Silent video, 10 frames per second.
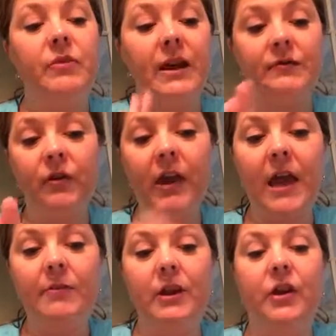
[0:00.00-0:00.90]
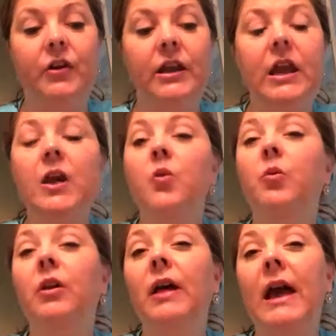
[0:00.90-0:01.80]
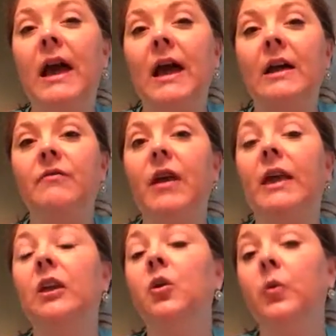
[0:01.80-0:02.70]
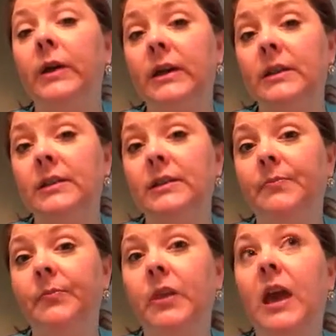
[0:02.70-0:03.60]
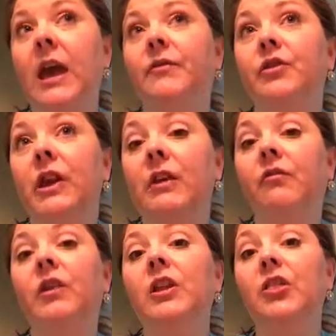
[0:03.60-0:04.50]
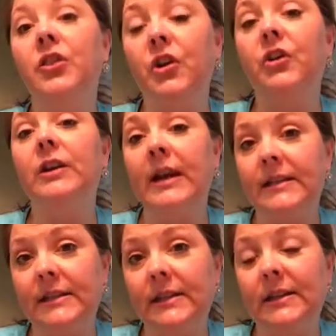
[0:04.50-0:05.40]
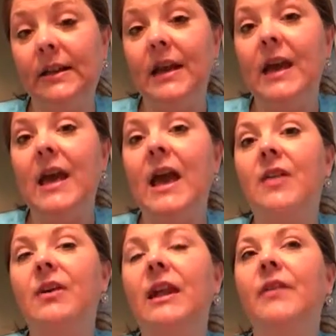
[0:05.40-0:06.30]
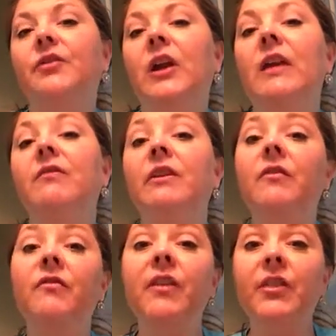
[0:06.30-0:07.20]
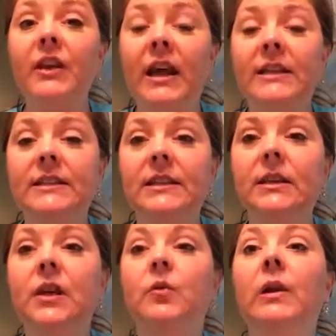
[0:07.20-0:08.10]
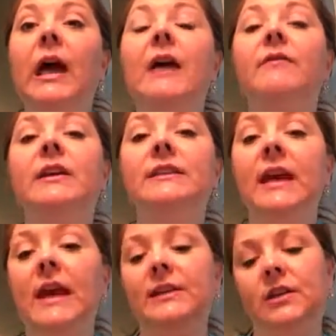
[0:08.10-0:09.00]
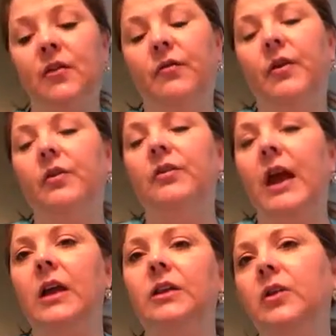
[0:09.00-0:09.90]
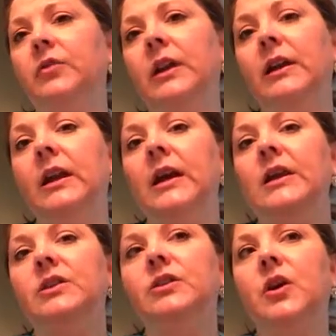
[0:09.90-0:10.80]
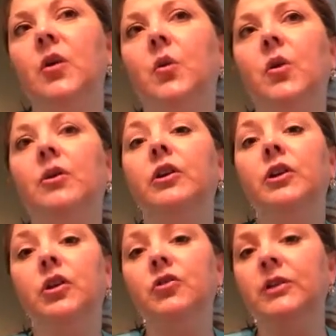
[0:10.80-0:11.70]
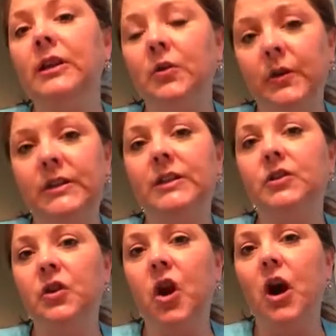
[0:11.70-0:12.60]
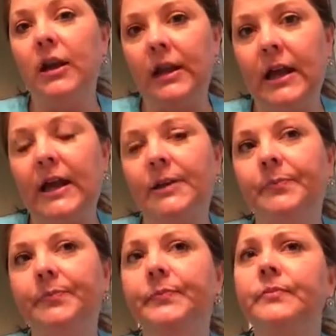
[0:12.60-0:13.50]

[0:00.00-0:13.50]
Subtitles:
That's vocabulary. We'll have a quiz after every 3rd lesson. And then after every 5th lesson, we'll have a test over that unit. So usually quizzes are online.